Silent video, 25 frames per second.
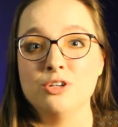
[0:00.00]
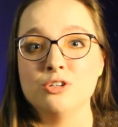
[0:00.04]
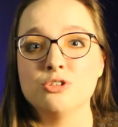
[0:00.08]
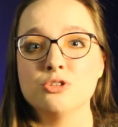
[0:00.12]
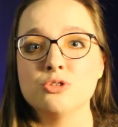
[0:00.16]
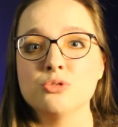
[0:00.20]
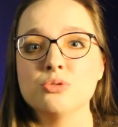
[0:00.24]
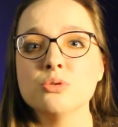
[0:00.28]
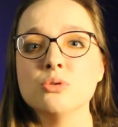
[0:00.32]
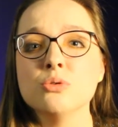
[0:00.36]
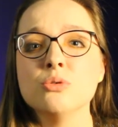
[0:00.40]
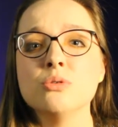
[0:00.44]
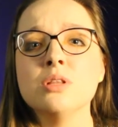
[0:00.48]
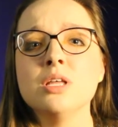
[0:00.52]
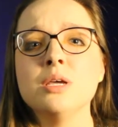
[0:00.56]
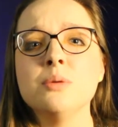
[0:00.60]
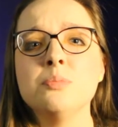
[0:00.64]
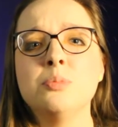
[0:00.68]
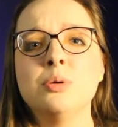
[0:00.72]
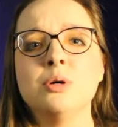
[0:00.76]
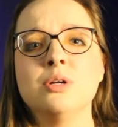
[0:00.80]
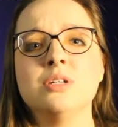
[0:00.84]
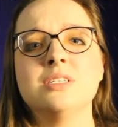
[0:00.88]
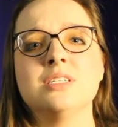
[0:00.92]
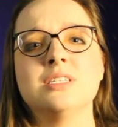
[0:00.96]
truly
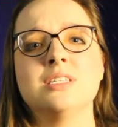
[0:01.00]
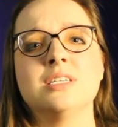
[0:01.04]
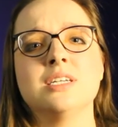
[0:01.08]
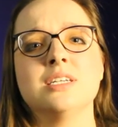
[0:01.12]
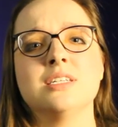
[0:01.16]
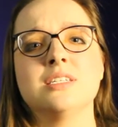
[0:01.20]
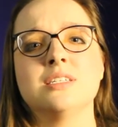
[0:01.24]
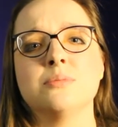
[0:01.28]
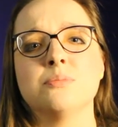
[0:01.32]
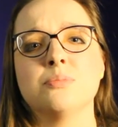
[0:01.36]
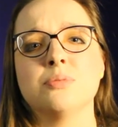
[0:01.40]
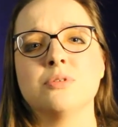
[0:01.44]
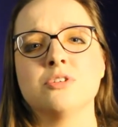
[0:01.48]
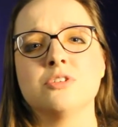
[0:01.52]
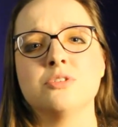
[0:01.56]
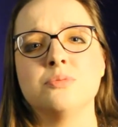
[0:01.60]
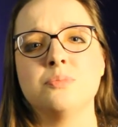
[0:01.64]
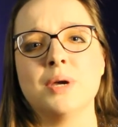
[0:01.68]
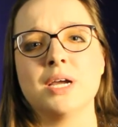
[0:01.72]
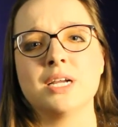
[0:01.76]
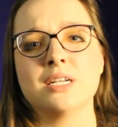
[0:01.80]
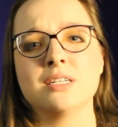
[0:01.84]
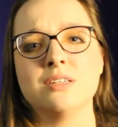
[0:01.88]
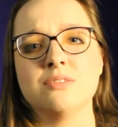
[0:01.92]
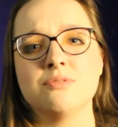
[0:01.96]
puts things in
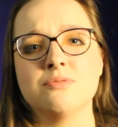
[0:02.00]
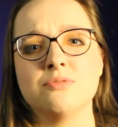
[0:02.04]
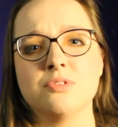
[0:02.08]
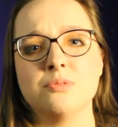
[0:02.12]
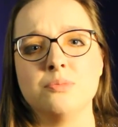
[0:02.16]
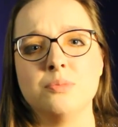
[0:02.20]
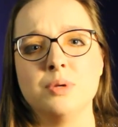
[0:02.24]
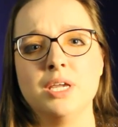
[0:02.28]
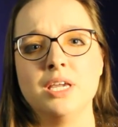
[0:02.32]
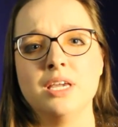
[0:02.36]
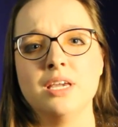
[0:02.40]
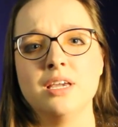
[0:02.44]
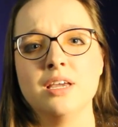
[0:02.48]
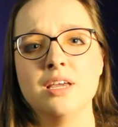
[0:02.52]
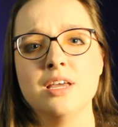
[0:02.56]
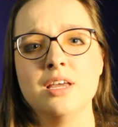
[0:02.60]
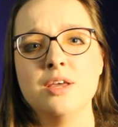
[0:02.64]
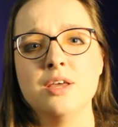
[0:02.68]
perspective for me.